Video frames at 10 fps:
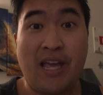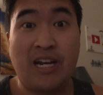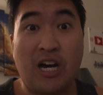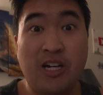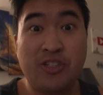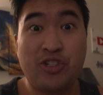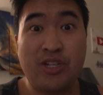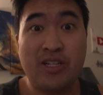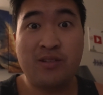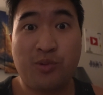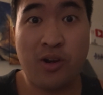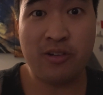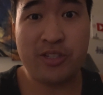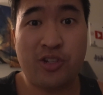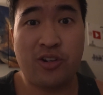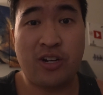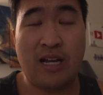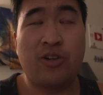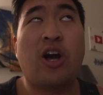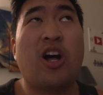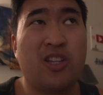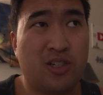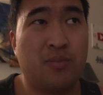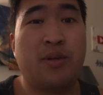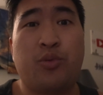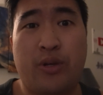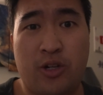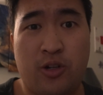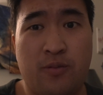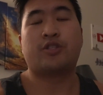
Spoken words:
And honestly, we're already starting out a little bit weird.